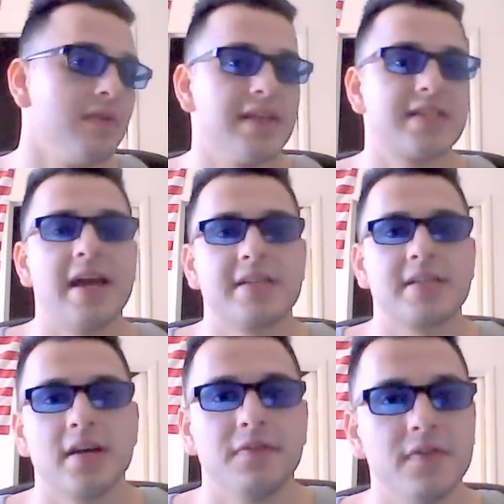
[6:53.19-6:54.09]
this kind of
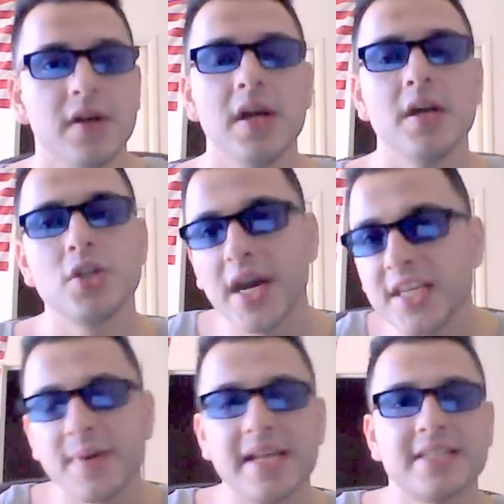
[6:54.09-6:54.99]
stuff.
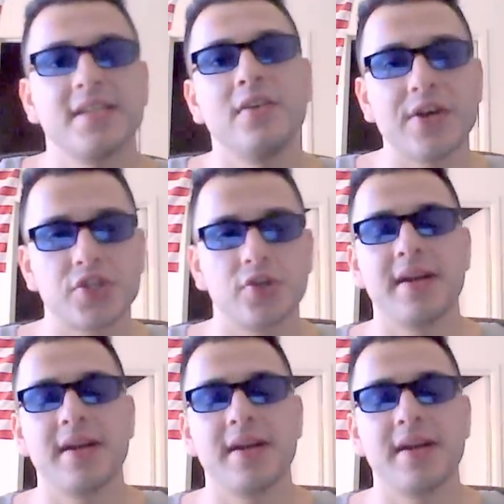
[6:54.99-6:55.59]
Chinese medicine and Western